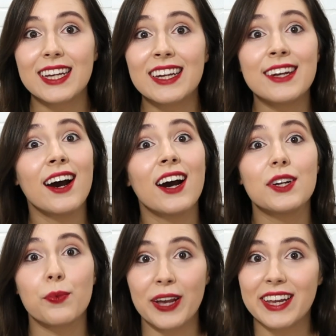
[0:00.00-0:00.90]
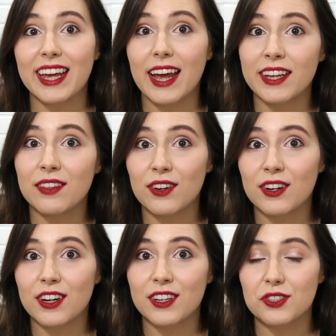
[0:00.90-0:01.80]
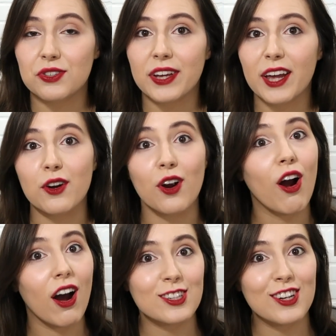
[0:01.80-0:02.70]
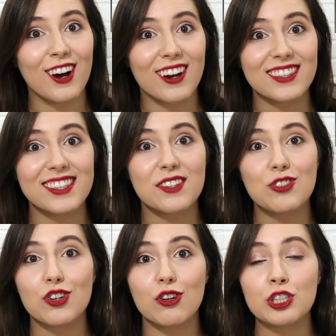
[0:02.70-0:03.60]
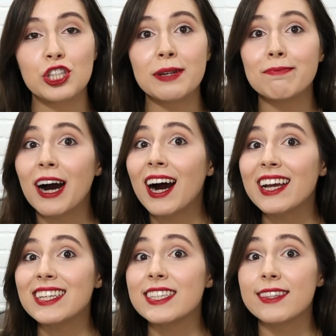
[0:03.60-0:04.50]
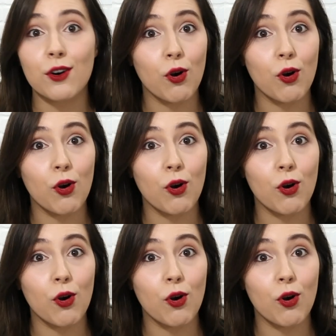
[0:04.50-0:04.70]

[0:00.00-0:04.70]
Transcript: cannot wait any longer to get her hot dogs, so she buys the